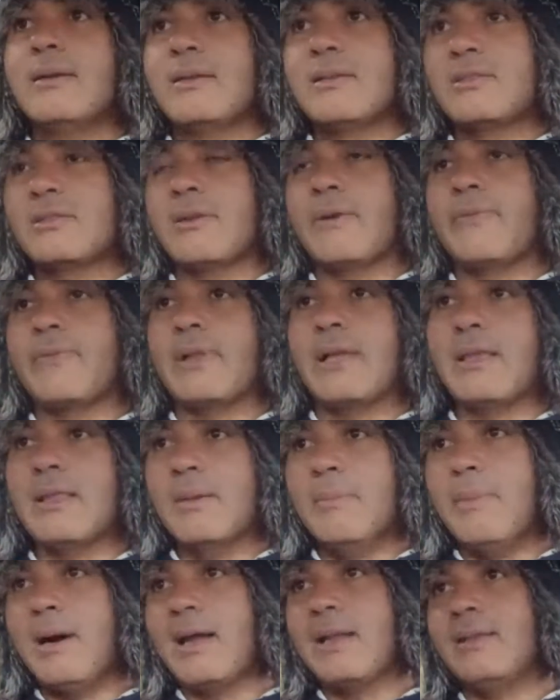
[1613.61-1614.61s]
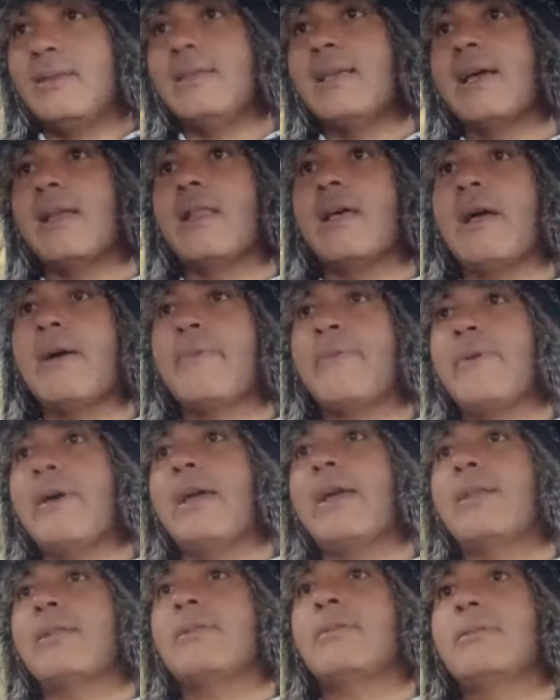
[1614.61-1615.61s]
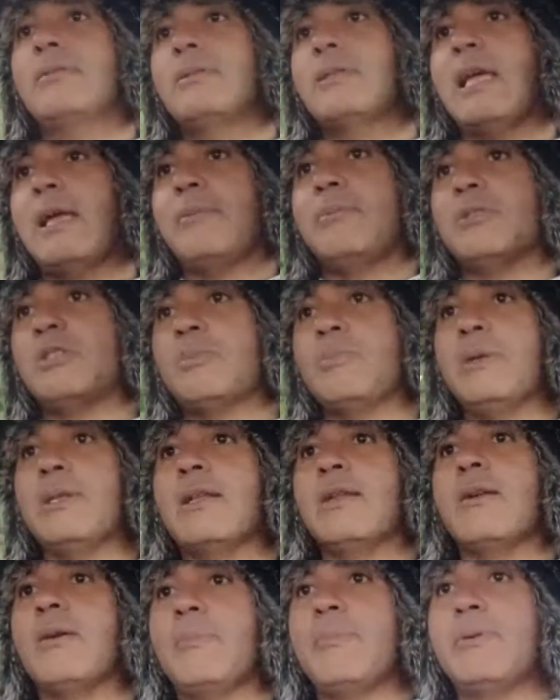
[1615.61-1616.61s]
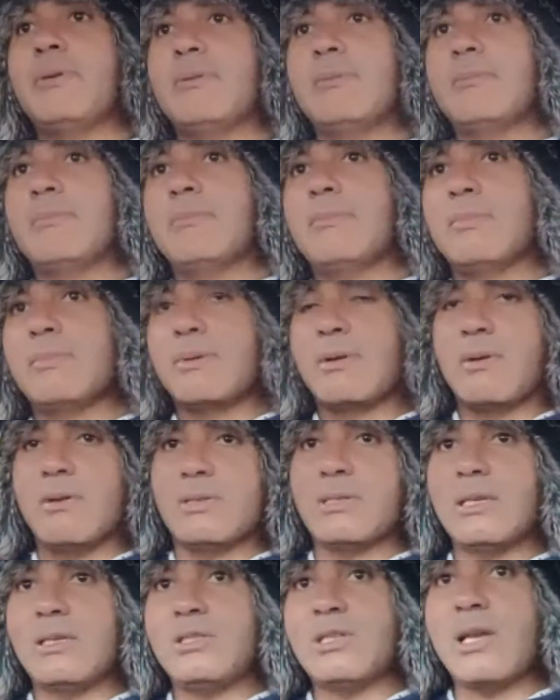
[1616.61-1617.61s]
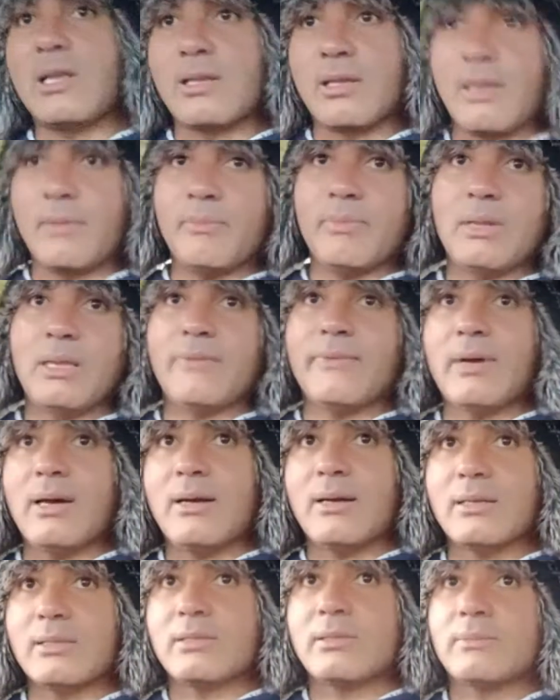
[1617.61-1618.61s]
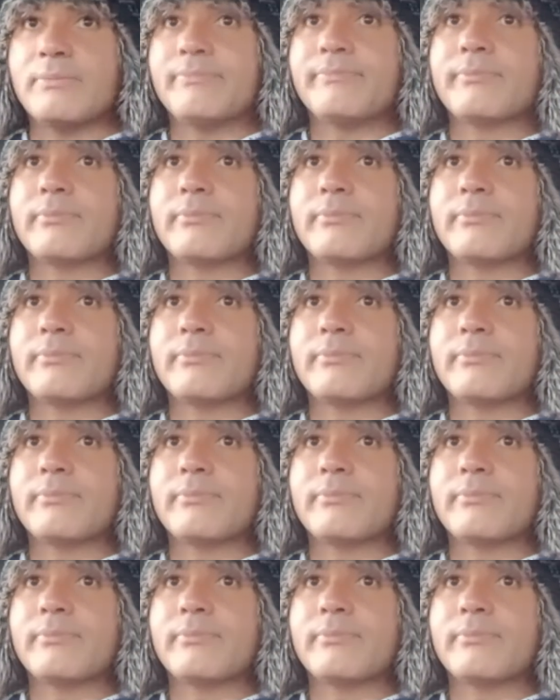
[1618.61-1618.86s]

stuff like the Mandela effect, time speeding up, because I genuinely believe it has. I